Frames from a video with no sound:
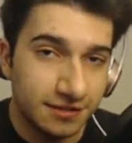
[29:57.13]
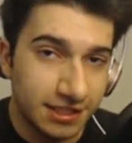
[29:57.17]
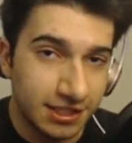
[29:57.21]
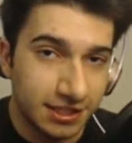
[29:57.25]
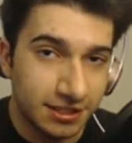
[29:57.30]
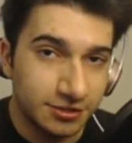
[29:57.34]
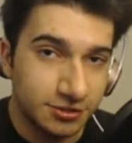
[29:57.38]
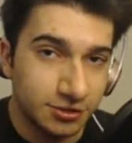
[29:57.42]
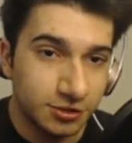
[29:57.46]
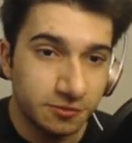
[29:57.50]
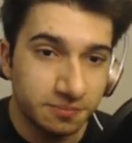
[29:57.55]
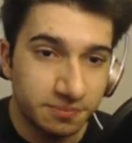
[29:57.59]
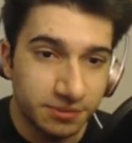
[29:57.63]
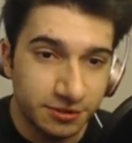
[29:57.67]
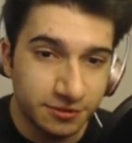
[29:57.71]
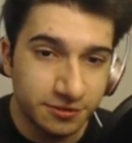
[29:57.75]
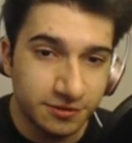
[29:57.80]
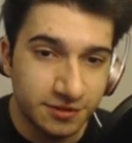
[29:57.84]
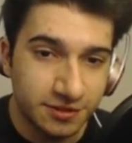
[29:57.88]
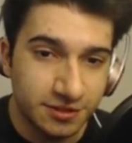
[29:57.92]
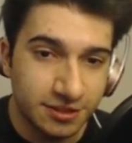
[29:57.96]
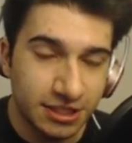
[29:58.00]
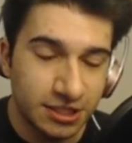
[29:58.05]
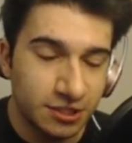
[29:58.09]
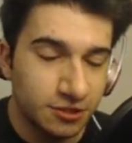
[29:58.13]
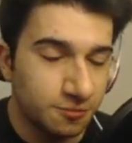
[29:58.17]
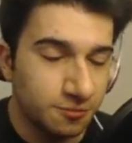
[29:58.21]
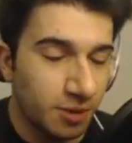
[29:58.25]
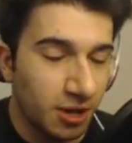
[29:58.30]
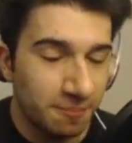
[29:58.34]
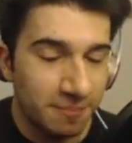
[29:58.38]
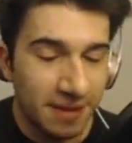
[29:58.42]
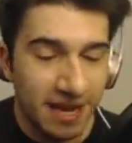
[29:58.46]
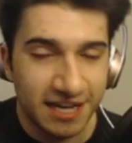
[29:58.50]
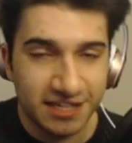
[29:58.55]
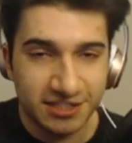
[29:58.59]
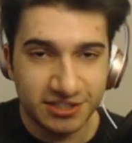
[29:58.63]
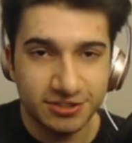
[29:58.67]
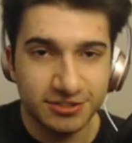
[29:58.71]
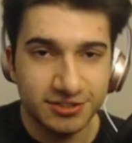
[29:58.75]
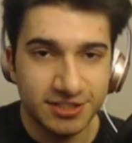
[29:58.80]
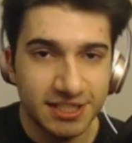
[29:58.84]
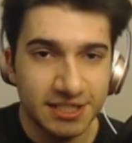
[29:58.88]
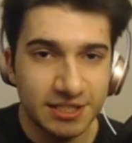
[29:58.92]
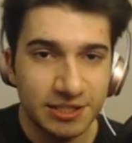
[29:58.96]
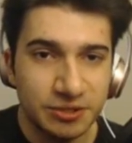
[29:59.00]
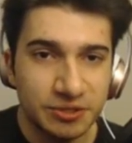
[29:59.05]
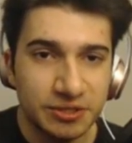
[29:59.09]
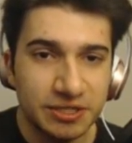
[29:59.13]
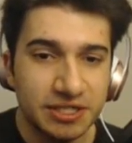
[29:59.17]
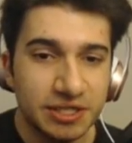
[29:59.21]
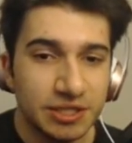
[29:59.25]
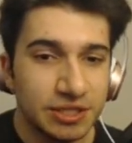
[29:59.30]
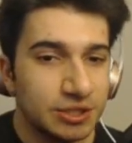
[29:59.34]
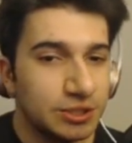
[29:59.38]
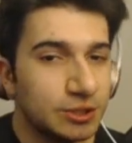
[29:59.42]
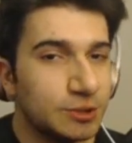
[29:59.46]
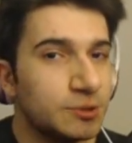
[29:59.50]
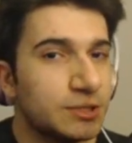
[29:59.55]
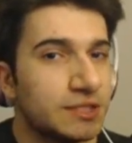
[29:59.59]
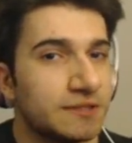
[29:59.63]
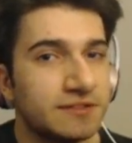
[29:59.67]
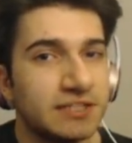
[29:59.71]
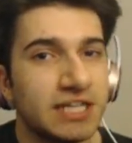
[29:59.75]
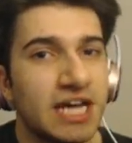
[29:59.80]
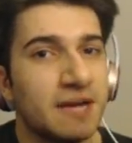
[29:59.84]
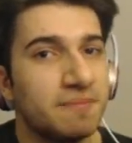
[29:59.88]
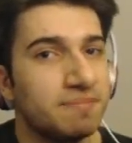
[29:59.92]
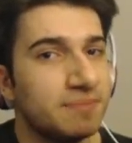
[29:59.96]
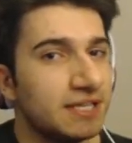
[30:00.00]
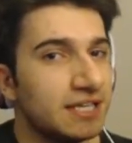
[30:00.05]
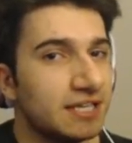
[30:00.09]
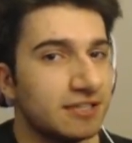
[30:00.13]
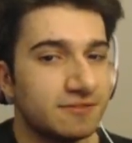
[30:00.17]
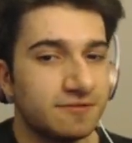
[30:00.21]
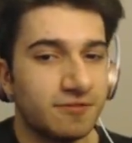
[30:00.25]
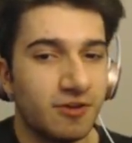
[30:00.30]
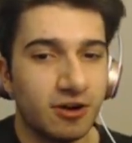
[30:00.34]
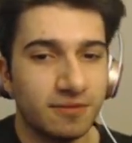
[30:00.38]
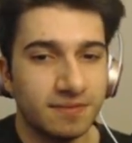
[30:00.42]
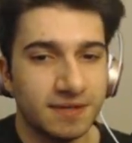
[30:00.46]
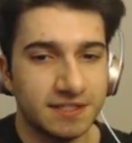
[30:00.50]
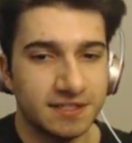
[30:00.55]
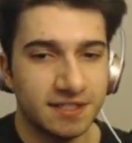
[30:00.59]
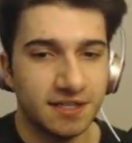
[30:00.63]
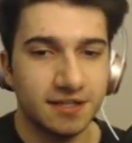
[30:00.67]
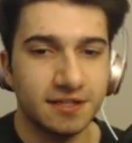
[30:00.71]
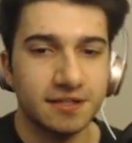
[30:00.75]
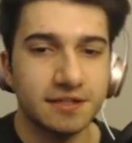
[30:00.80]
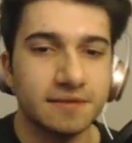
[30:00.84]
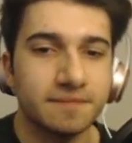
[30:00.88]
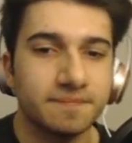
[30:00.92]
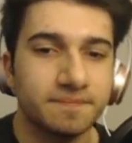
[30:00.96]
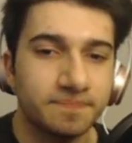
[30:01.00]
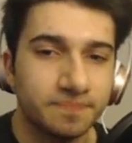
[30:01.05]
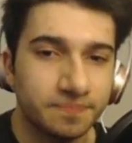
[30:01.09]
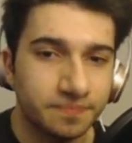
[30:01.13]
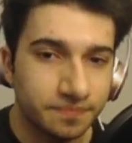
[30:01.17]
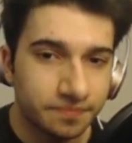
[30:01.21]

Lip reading: tier 2 boots and you maxed your decoy, you would have not been as farmed as I am.